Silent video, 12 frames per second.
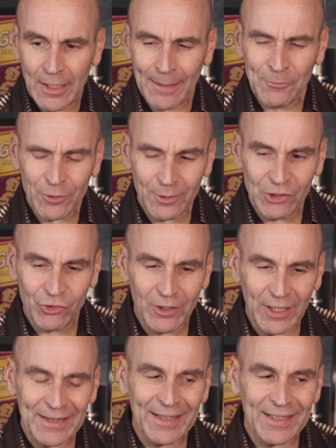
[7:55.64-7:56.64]
I'm not quite
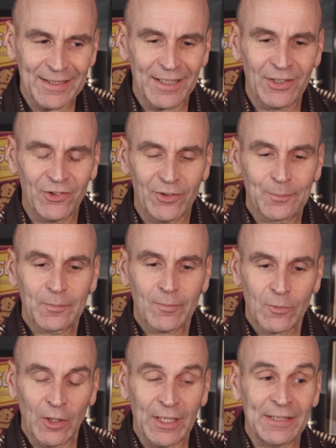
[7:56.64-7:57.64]
sure, I think it is.
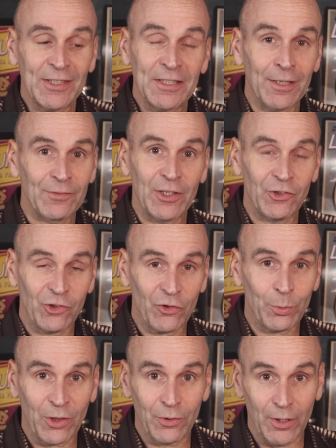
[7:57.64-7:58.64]
Now I did have this
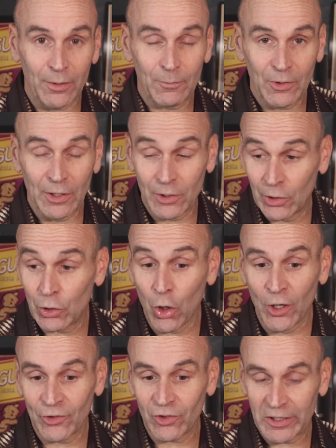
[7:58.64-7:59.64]
just with the
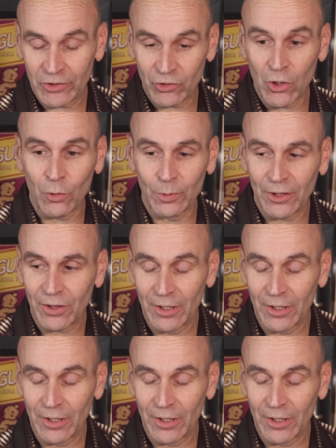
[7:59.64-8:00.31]
Goslings, not with